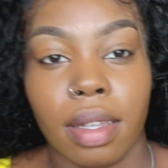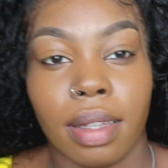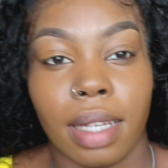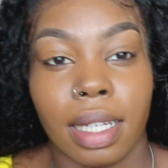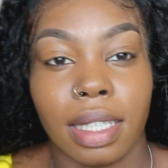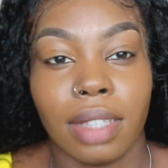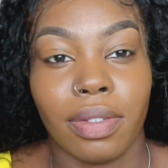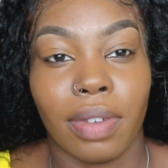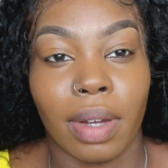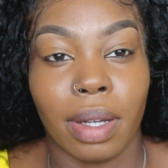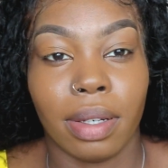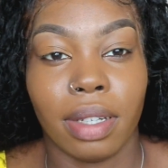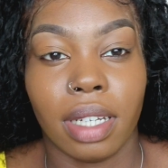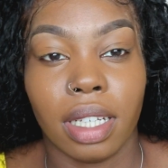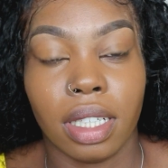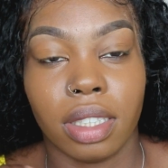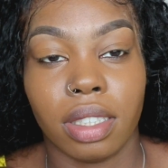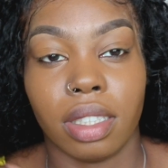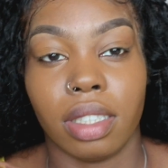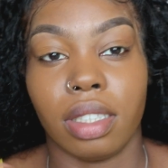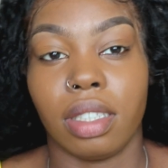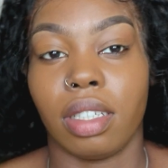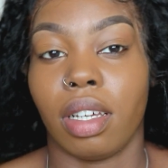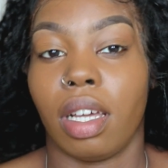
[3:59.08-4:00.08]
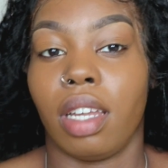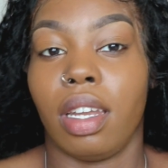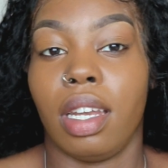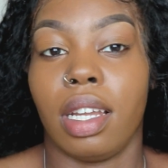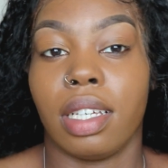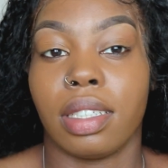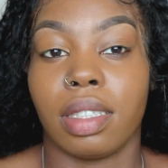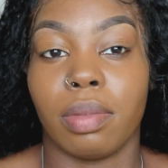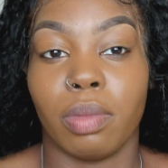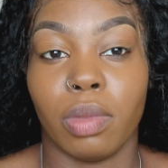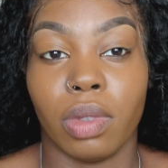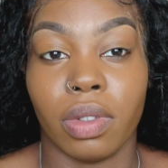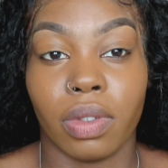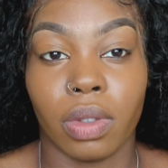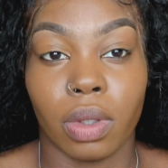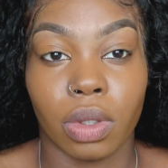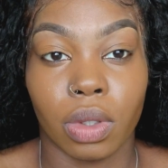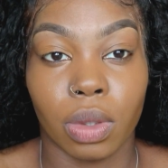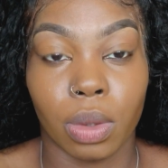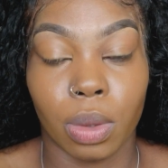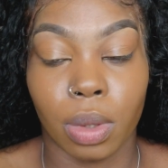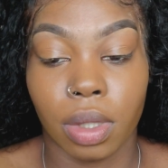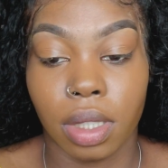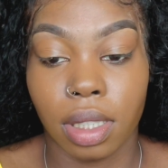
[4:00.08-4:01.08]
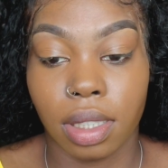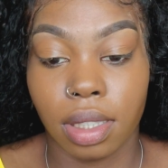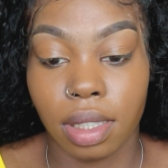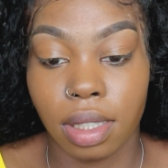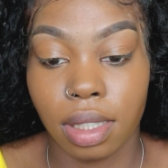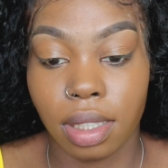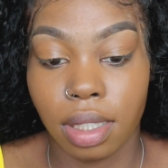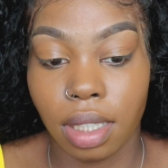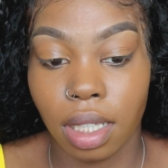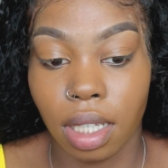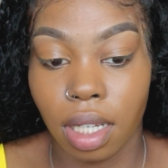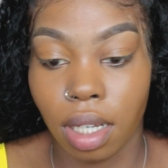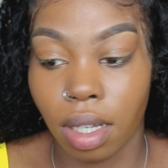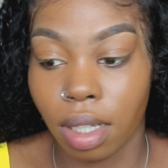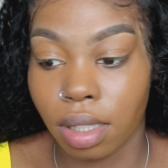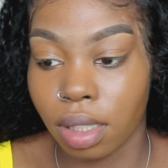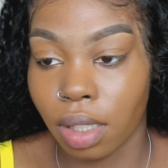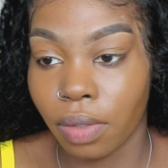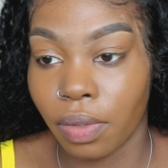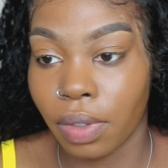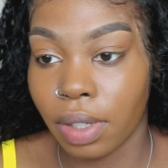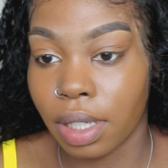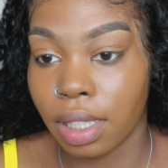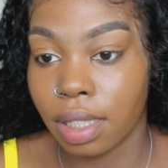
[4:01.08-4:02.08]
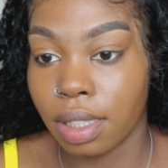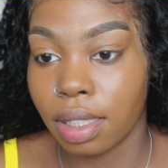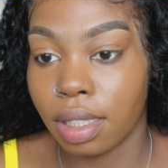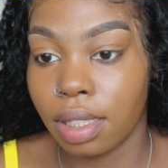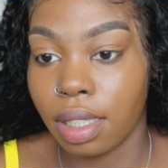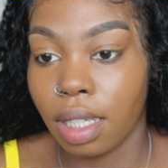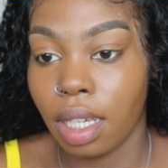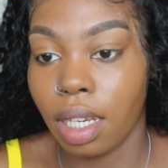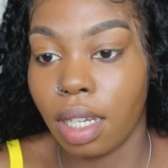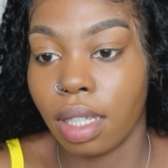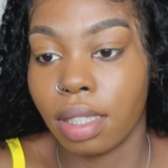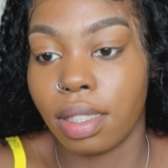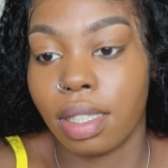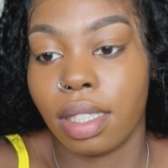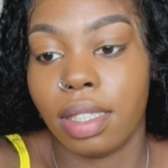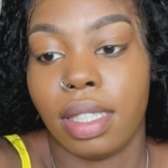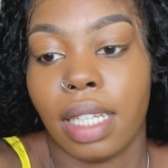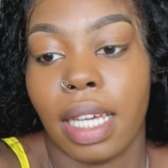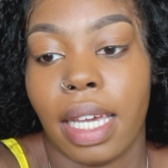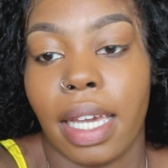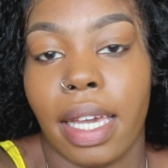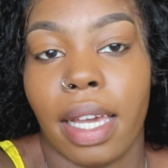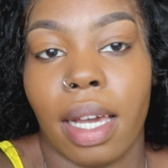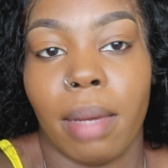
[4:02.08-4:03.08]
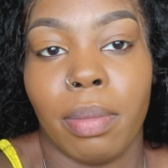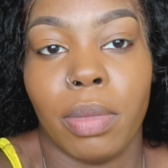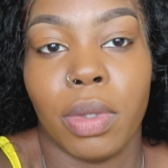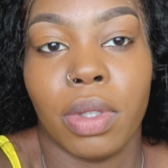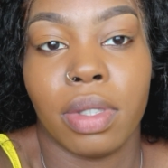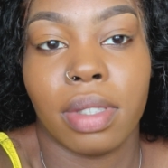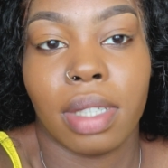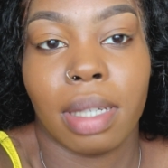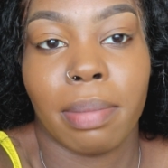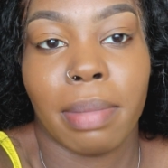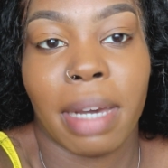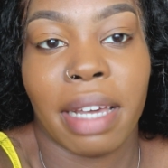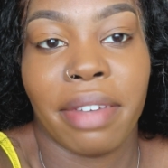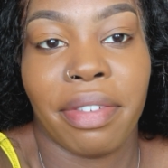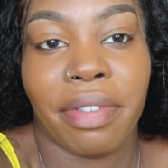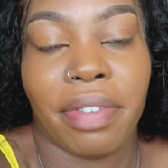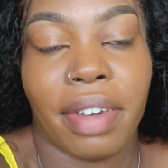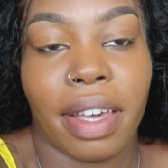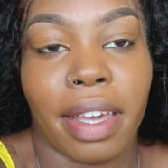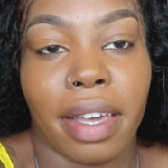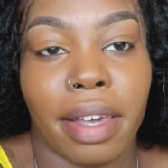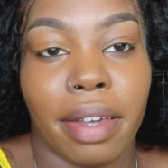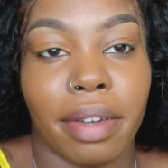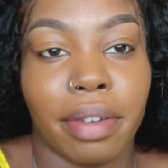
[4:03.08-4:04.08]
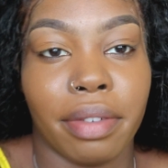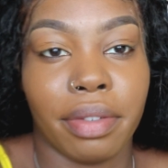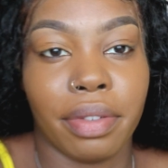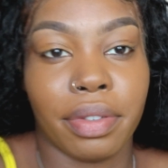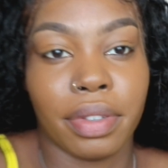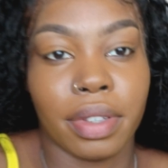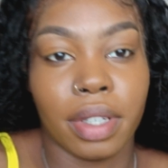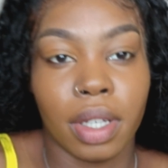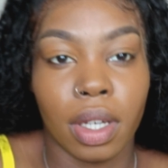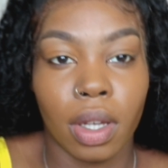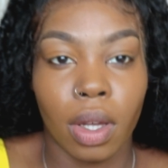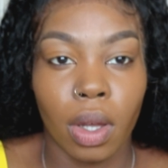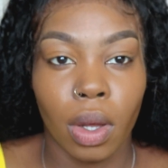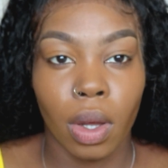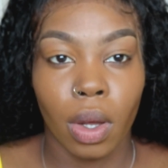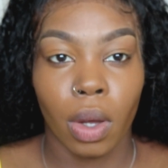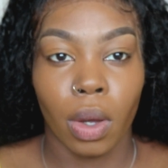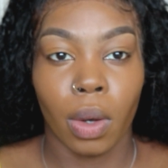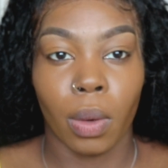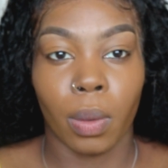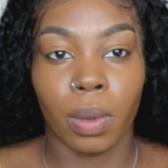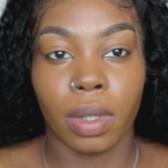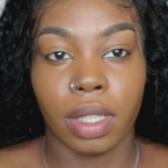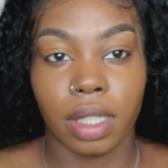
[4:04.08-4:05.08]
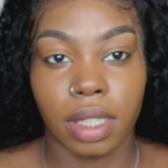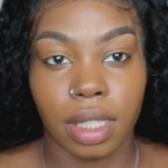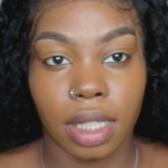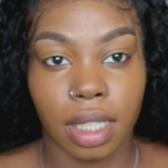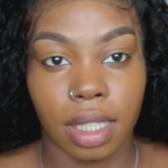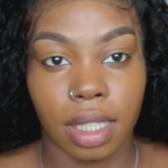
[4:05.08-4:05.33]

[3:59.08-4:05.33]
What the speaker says: That's foundation done. Let's move on to concealer. So for concealer today, I'm using my fave, which